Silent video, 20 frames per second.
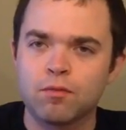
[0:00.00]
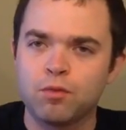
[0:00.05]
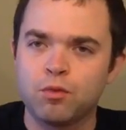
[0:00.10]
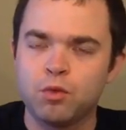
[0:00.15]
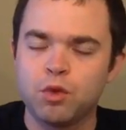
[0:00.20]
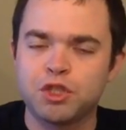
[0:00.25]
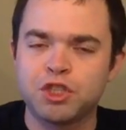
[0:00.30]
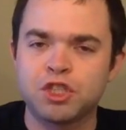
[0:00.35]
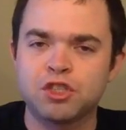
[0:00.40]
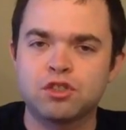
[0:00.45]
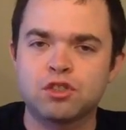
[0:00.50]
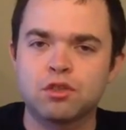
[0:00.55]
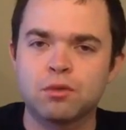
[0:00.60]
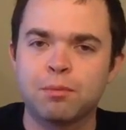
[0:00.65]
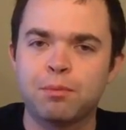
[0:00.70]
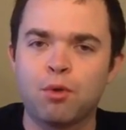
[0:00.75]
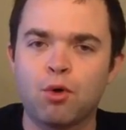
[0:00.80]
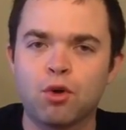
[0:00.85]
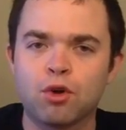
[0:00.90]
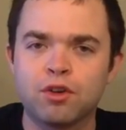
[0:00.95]
which is
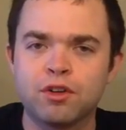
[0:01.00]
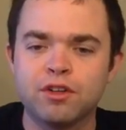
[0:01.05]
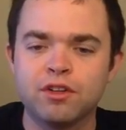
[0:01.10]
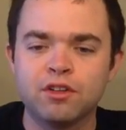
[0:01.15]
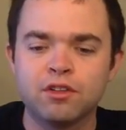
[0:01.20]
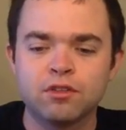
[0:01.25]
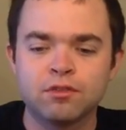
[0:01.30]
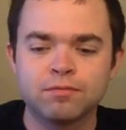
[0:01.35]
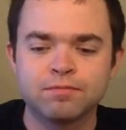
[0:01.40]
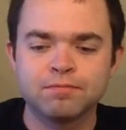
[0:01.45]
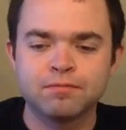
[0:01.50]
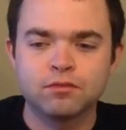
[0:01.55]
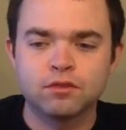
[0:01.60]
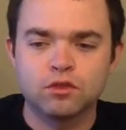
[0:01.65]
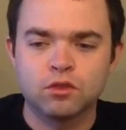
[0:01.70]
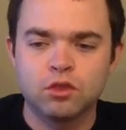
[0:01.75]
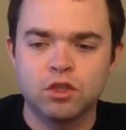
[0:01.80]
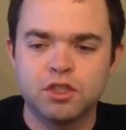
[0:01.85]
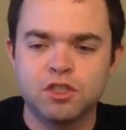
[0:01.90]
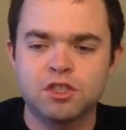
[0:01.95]
supporting
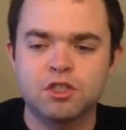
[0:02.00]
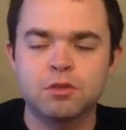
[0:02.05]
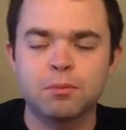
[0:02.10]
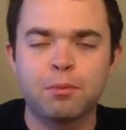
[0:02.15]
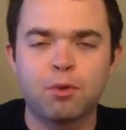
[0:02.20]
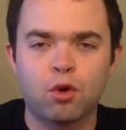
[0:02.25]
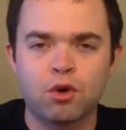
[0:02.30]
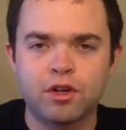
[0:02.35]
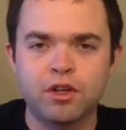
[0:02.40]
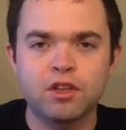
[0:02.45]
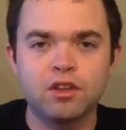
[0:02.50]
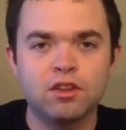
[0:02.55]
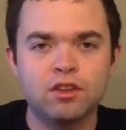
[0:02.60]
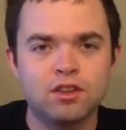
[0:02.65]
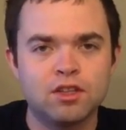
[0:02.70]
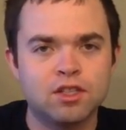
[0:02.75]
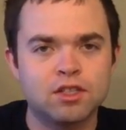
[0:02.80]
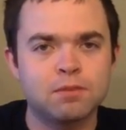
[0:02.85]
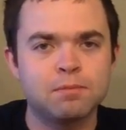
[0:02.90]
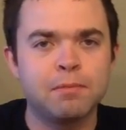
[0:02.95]

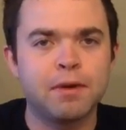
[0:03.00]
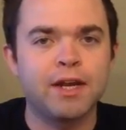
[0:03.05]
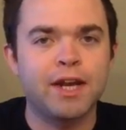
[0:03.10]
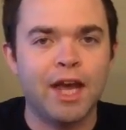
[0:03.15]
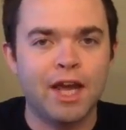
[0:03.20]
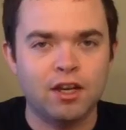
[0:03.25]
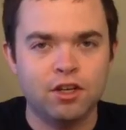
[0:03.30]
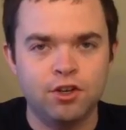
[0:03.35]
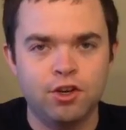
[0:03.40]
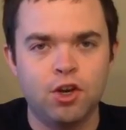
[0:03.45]
this banana